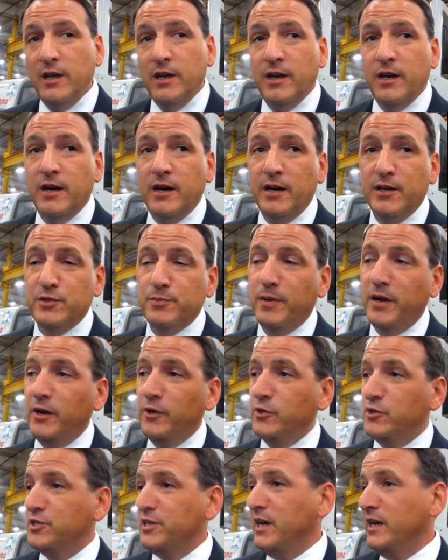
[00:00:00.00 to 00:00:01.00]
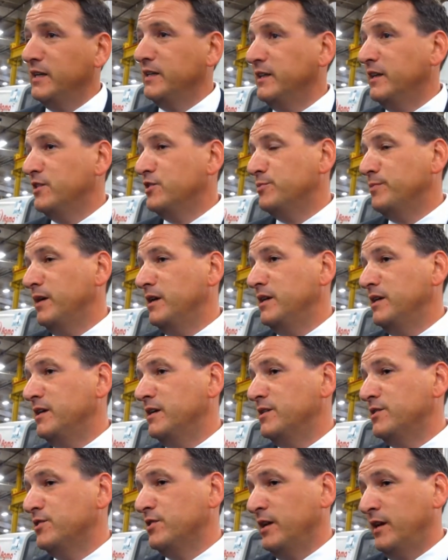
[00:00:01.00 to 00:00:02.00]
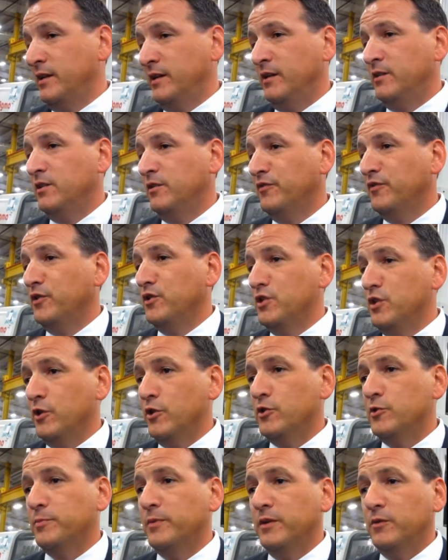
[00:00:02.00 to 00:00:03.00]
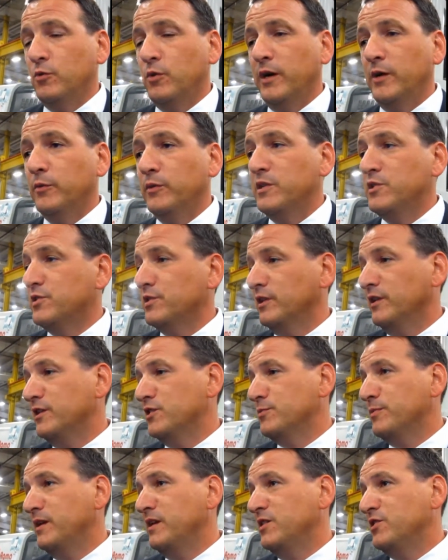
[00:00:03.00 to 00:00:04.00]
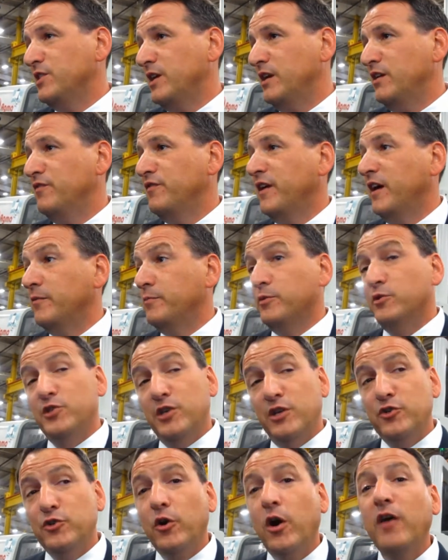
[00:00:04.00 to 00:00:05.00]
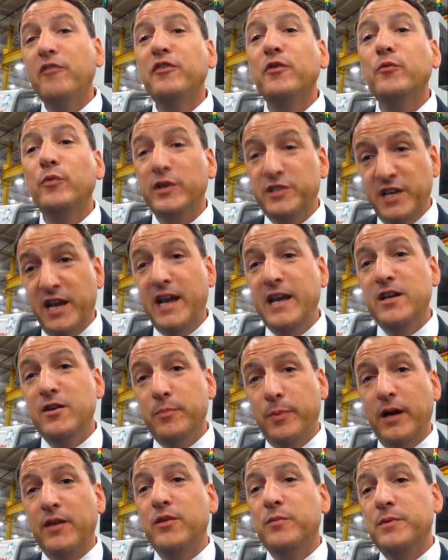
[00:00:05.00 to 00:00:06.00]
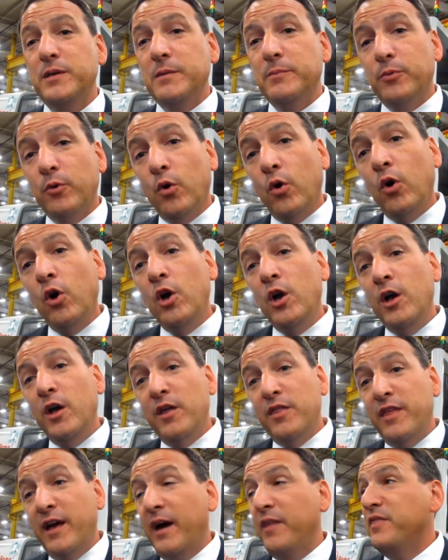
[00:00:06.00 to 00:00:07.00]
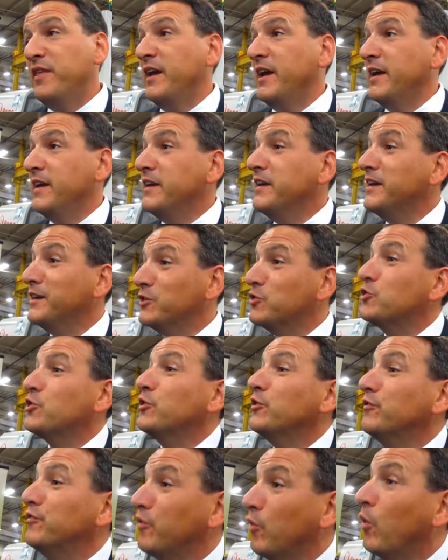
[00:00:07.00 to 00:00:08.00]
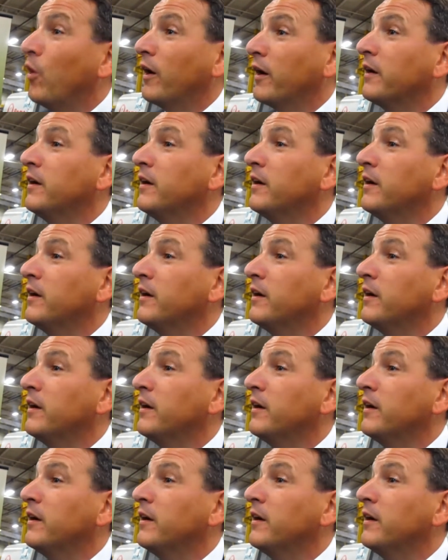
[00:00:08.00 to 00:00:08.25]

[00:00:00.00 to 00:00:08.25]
It's my understanding that as many as at different years, but quite recently as many as 85% are often retained by the people that they intern for.